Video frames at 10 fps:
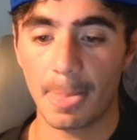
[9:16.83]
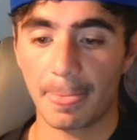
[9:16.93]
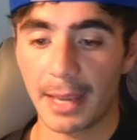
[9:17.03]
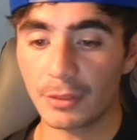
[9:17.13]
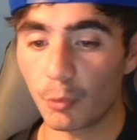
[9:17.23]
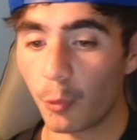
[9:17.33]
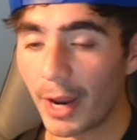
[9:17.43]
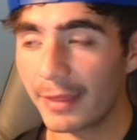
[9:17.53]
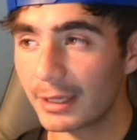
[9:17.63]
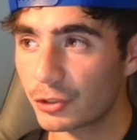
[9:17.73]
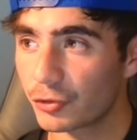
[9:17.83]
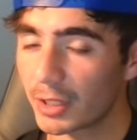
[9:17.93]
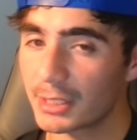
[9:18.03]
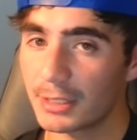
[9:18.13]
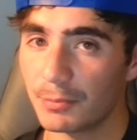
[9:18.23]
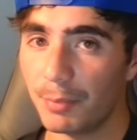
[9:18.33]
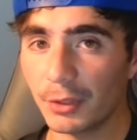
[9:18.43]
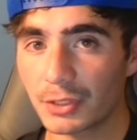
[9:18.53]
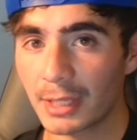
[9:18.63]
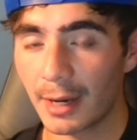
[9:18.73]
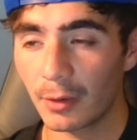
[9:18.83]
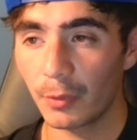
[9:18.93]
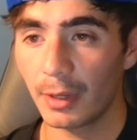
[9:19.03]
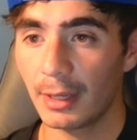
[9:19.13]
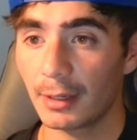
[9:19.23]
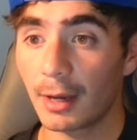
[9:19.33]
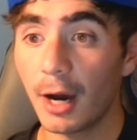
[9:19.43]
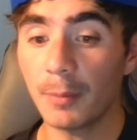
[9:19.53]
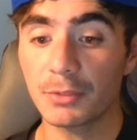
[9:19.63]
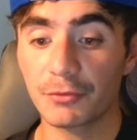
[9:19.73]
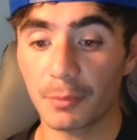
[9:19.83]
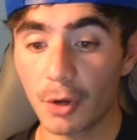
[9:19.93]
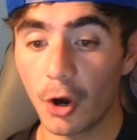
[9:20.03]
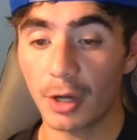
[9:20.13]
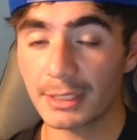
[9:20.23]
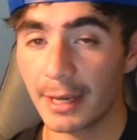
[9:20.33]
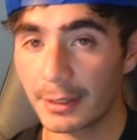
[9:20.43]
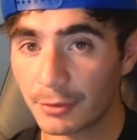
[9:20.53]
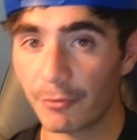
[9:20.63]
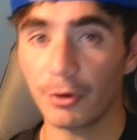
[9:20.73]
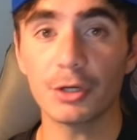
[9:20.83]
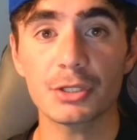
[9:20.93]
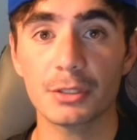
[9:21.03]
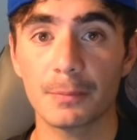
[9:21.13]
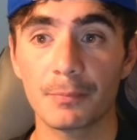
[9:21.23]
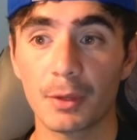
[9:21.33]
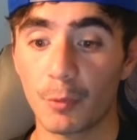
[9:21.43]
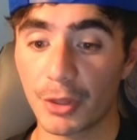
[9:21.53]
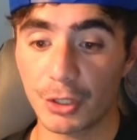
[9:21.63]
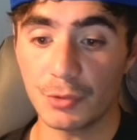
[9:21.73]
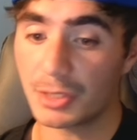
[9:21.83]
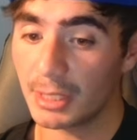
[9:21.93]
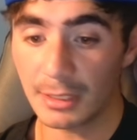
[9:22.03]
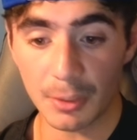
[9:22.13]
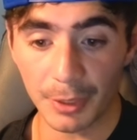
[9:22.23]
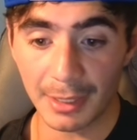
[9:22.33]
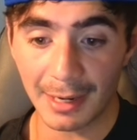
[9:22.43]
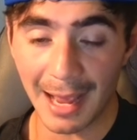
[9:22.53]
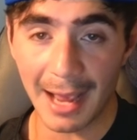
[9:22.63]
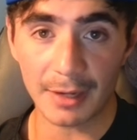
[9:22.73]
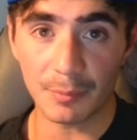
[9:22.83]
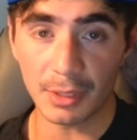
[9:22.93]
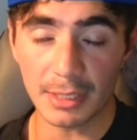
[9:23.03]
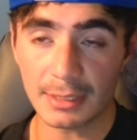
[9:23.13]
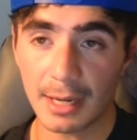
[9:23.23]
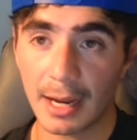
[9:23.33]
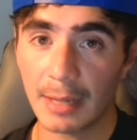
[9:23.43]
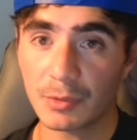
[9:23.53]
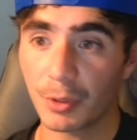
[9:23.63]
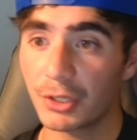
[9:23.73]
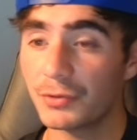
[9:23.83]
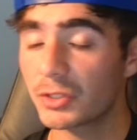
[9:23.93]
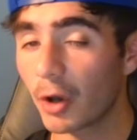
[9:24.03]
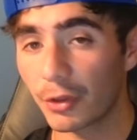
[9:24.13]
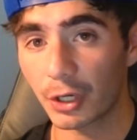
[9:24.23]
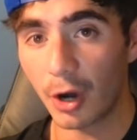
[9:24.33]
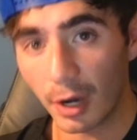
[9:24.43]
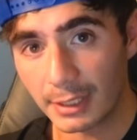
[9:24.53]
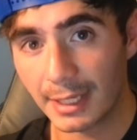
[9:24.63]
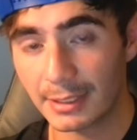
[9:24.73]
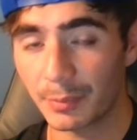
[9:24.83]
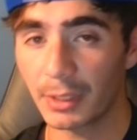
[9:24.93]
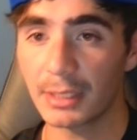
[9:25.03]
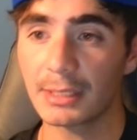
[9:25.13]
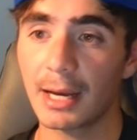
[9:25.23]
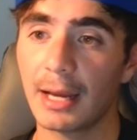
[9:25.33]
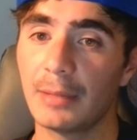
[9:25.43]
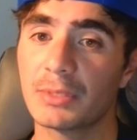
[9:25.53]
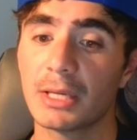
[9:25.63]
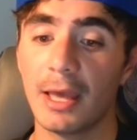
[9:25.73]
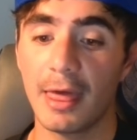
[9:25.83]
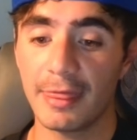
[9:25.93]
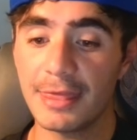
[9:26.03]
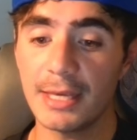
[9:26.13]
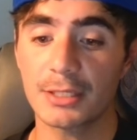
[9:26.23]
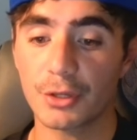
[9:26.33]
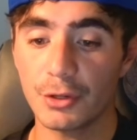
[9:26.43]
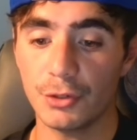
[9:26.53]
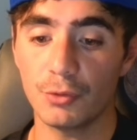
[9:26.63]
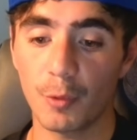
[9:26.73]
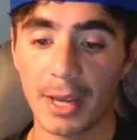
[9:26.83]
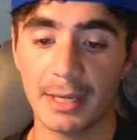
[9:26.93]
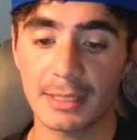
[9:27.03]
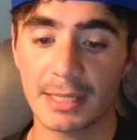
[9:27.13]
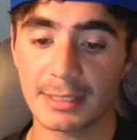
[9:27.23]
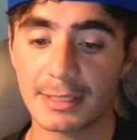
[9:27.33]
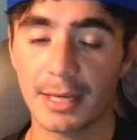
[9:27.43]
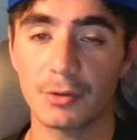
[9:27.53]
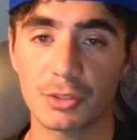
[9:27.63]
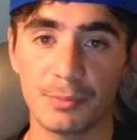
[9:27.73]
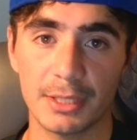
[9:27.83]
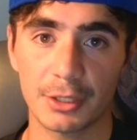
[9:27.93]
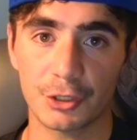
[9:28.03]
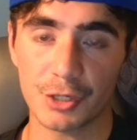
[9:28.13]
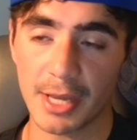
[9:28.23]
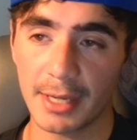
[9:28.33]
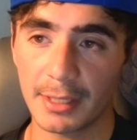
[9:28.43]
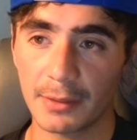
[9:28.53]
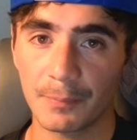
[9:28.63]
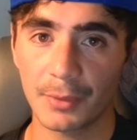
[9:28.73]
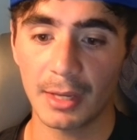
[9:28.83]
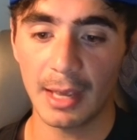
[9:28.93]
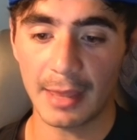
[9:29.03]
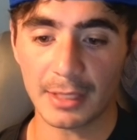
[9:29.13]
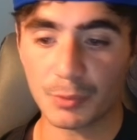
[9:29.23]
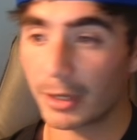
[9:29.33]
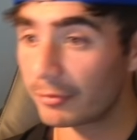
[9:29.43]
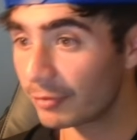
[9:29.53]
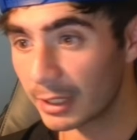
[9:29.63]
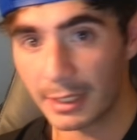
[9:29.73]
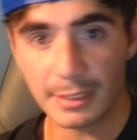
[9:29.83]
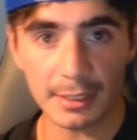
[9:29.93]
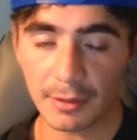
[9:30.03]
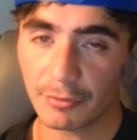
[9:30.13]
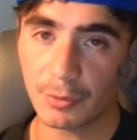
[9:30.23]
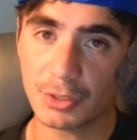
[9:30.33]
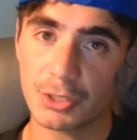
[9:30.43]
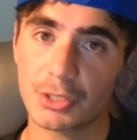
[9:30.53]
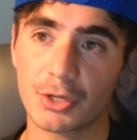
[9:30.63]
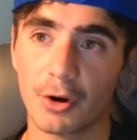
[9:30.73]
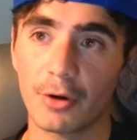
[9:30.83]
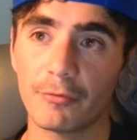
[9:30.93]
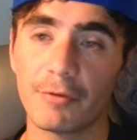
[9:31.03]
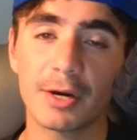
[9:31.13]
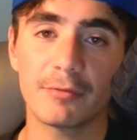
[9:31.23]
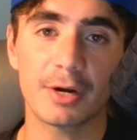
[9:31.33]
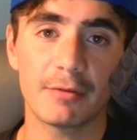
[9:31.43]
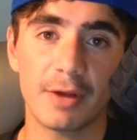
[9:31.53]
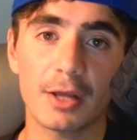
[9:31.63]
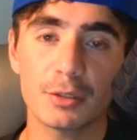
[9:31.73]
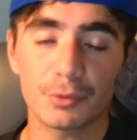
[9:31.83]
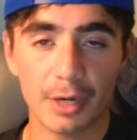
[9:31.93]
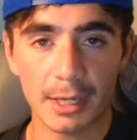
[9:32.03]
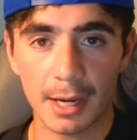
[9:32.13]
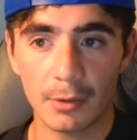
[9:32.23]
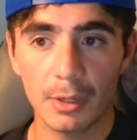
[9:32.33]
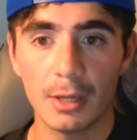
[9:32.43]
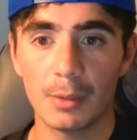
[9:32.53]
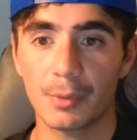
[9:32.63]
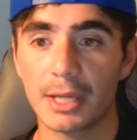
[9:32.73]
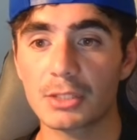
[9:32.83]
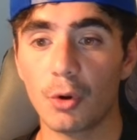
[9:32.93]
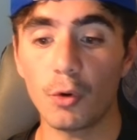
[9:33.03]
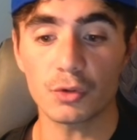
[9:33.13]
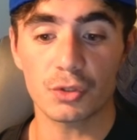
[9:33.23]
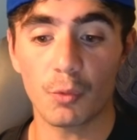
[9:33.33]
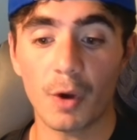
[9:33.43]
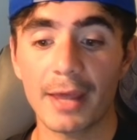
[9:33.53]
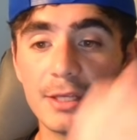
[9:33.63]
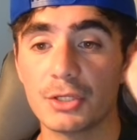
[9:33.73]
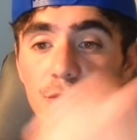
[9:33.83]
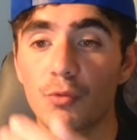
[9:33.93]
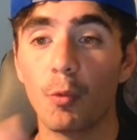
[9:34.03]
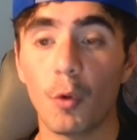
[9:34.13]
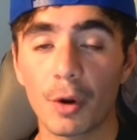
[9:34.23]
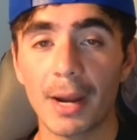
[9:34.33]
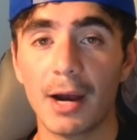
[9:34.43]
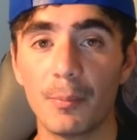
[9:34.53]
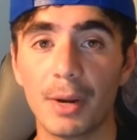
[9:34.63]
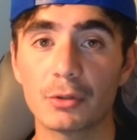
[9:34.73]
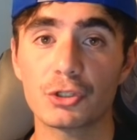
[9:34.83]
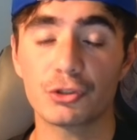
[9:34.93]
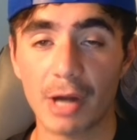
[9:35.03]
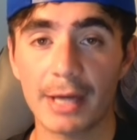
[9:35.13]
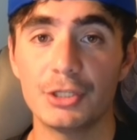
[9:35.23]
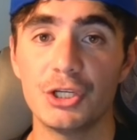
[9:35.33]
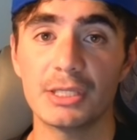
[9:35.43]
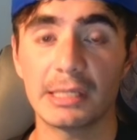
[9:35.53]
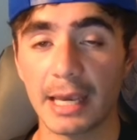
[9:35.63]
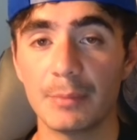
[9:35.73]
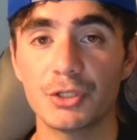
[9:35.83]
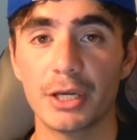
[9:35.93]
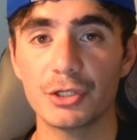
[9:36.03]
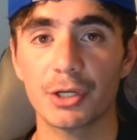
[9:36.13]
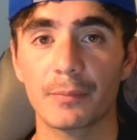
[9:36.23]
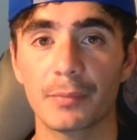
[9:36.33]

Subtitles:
And the way that trust is built now comes from content first. Whether you see someone in an ad a billion times, whether you saw their content a million times, these are the new ways that sales are being created. And that's why affiliates and influencers are very, very valuable right now. But that's also why this new warm outbound strategy is game changing.